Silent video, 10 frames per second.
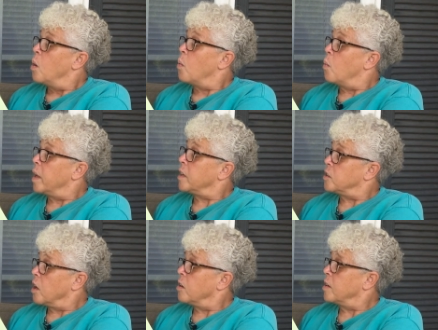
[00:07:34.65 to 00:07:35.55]
When
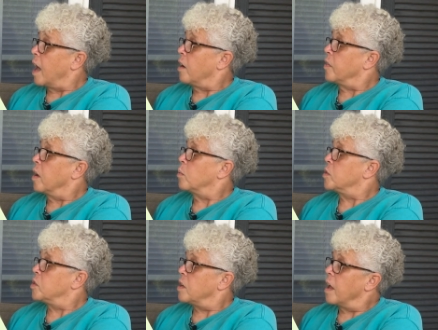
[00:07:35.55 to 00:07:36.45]
it turned out, there
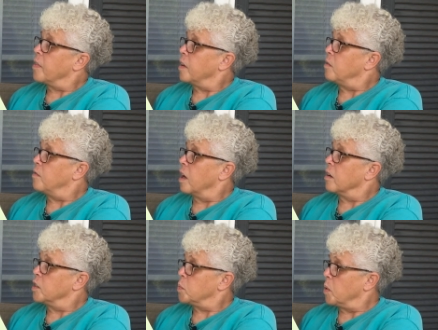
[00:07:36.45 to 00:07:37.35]
was nothing
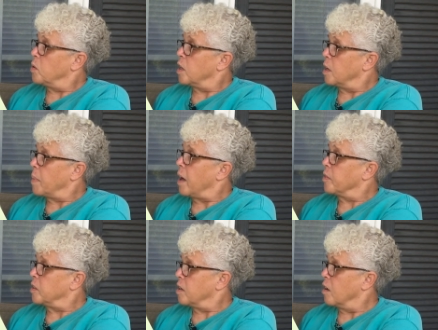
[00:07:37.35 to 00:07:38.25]
very spooky
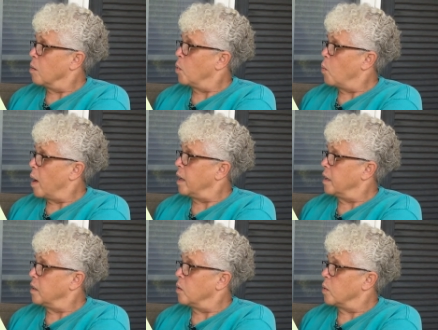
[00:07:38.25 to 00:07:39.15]
about the terrible
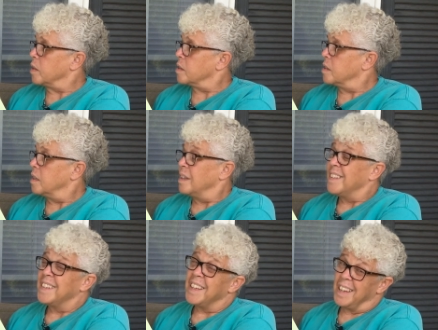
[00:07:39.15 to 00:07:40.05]
wailing noise.
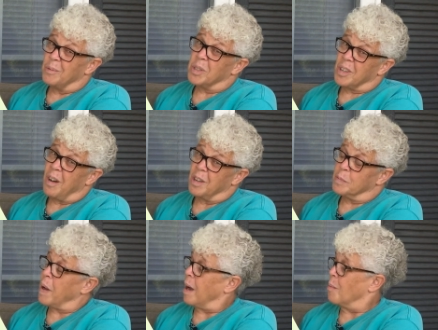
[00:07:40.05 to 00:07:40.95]
It was
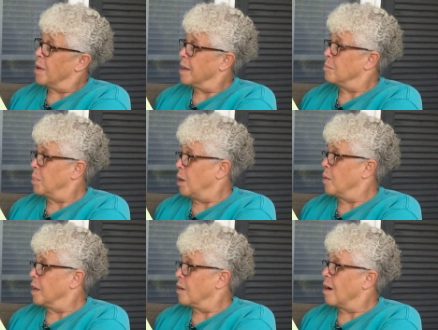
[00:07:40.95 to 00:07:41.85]
caused by wind
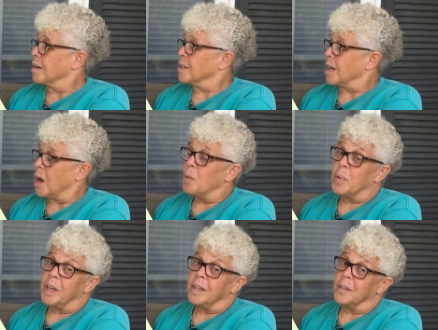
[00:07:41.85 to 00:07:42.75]
blowing across an
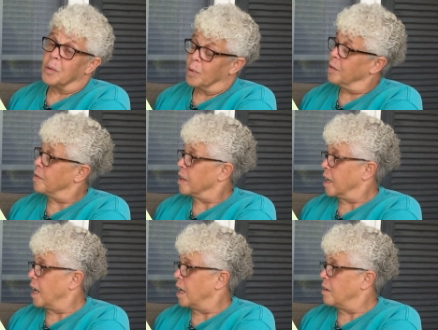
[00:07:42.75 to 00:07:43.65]
opening in the roof of the
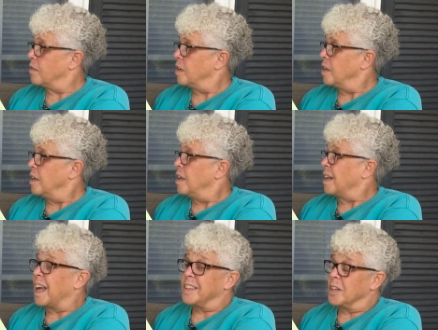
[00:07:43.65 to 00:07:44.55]
cave,
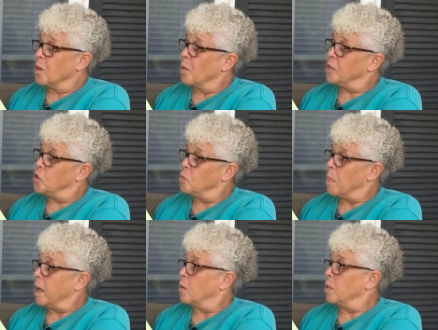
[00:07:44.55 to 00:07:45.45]
like the noise you
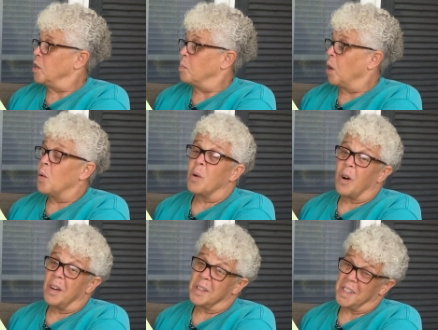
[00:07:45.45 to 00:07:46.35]
make when you blow
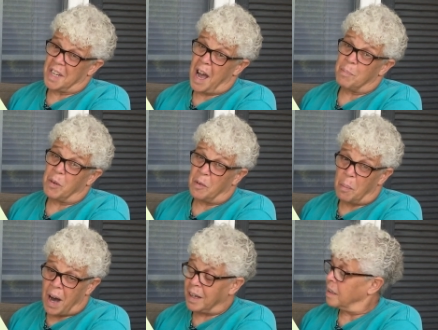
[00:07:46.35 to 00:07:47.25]
across the top of a
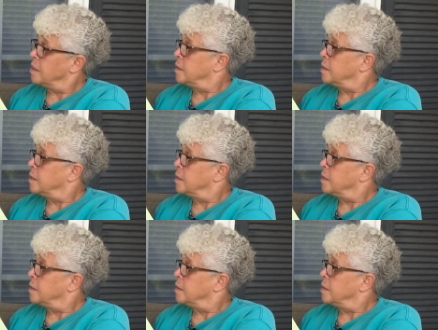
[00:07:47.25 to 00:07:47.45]
bottle